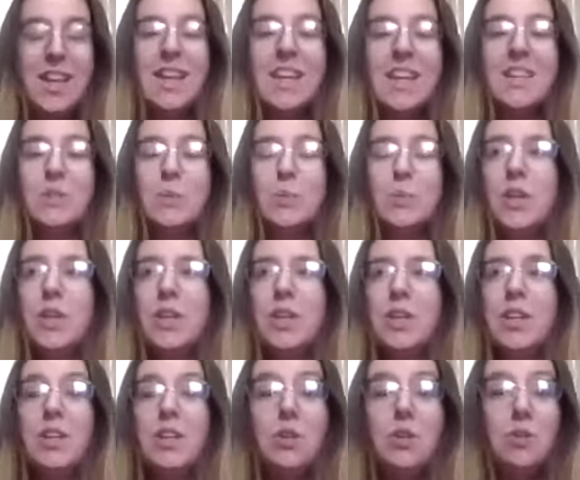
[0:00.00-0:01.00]
is
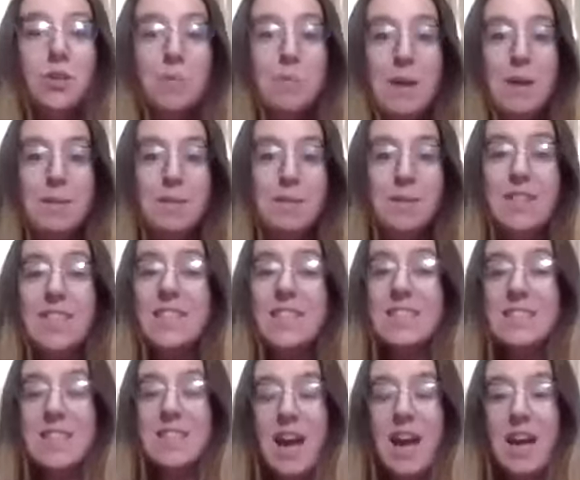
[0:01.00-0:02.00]
when your baby
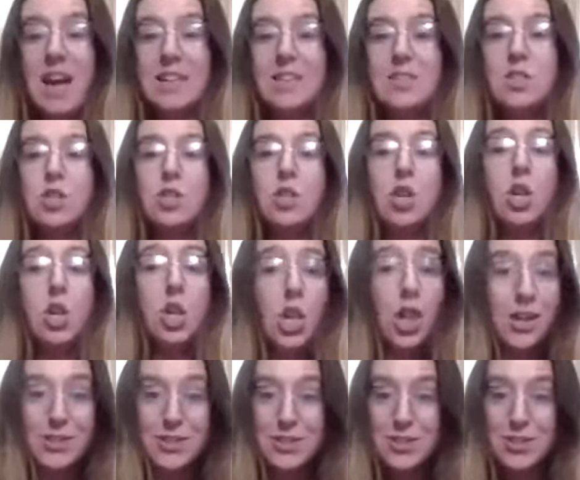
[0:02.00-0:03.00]
decides to
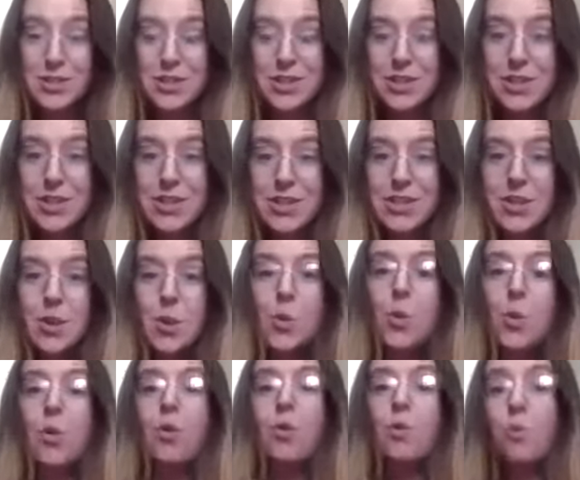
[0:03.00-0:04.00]
cluster
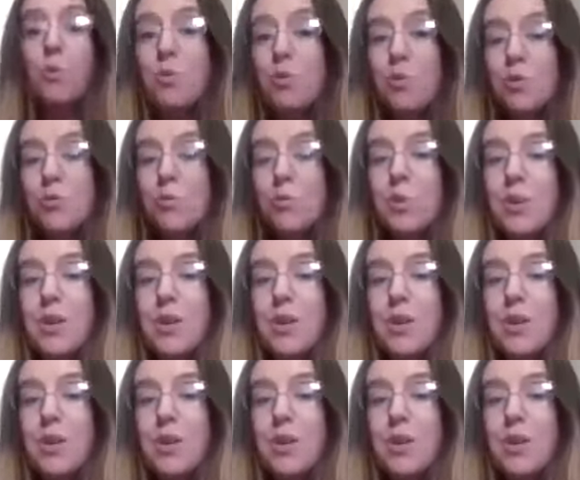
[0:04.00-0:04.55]
or group